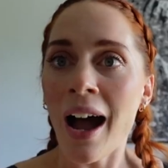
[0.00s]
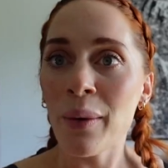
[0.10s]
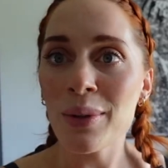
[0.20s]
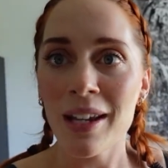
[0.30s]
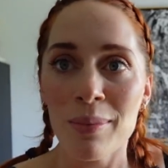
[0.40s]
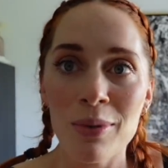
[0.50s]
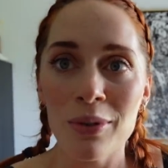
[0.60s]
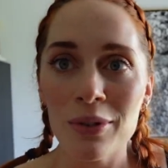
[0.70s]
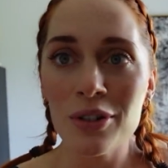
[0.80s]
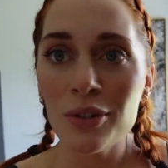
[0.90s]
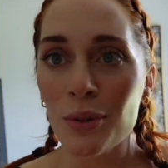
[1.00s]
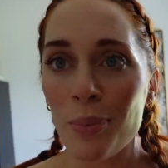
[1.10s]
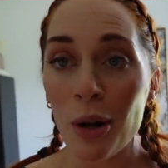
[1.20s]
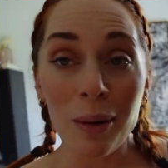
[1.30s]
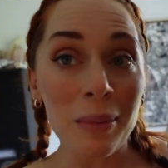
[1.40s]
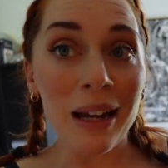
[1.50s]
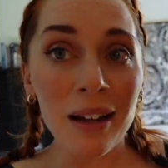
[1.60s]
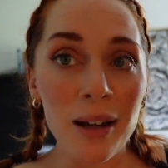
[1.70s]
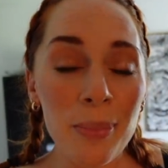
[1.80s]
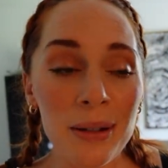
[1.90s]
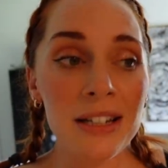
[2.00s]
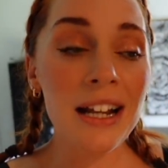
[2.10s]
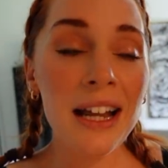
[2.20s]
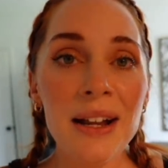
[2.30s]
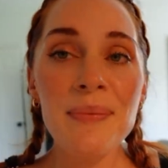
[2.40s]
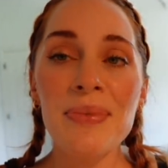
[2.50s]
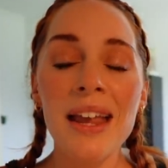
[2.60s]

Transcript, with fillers: I was able to put on makeup today